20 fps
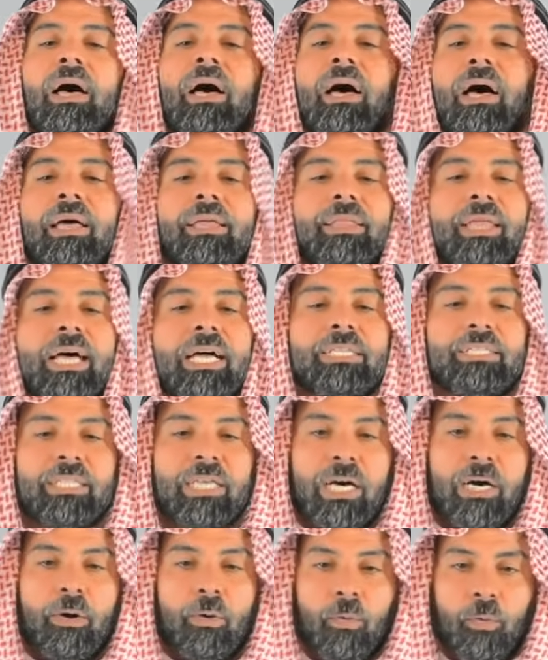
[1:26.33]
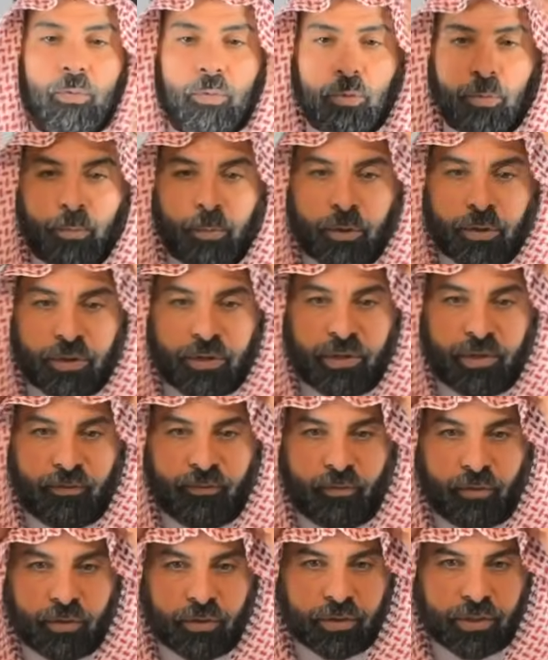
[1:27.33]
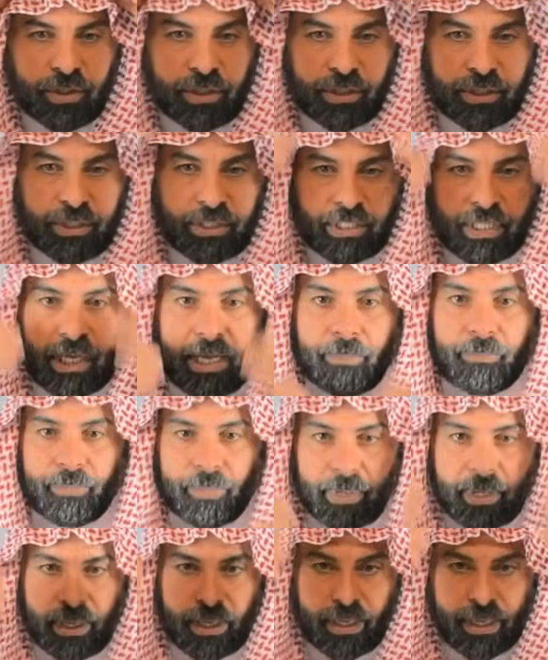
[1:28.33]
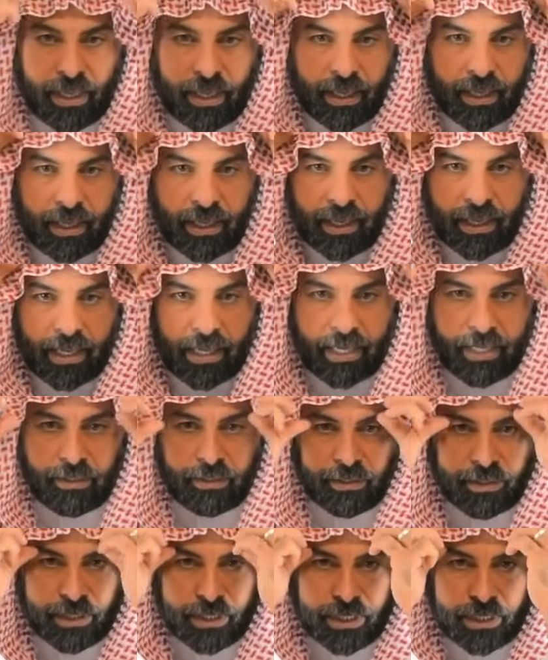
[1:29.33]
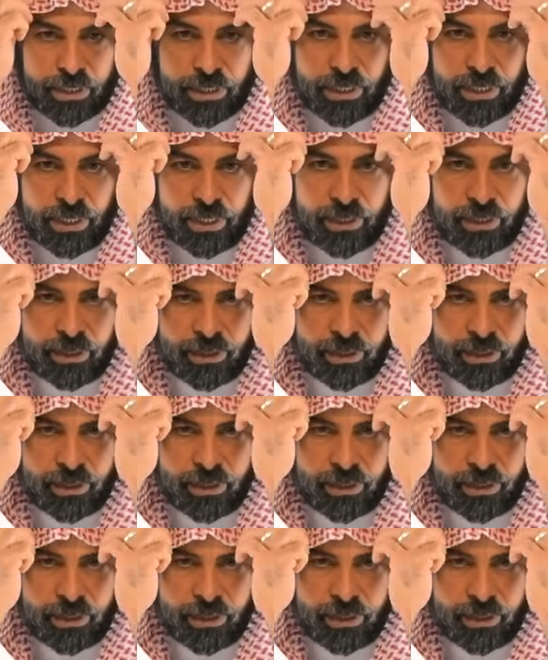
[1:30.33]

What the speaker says: And that's how you put the first step. And adjust it.